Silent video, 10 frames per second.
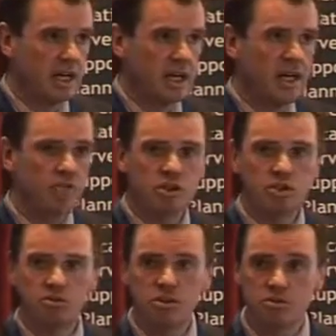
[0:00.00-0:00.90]
And if we
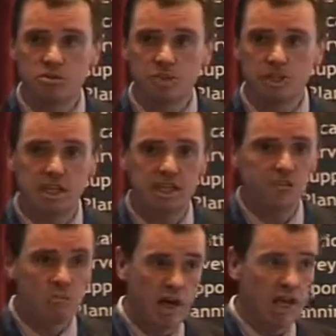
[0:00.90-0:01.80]
don't do it
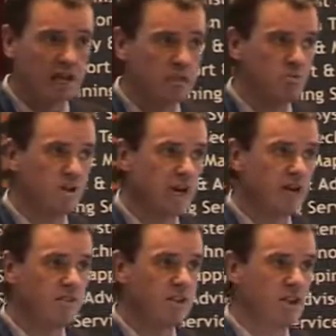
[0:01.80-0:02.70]
particularly well, we
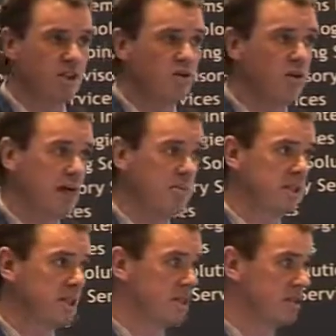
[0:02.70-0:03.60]
have the EU
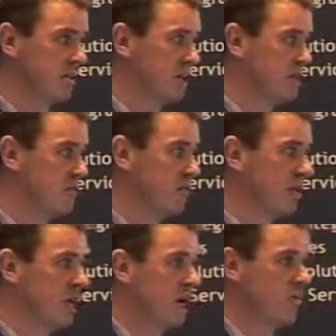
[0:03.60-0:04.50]
Habitats Directive,
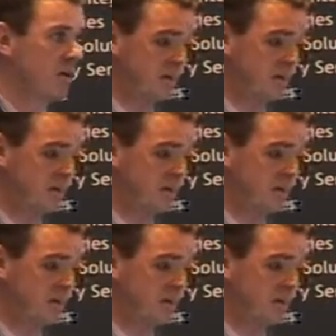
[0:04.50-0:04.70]
and we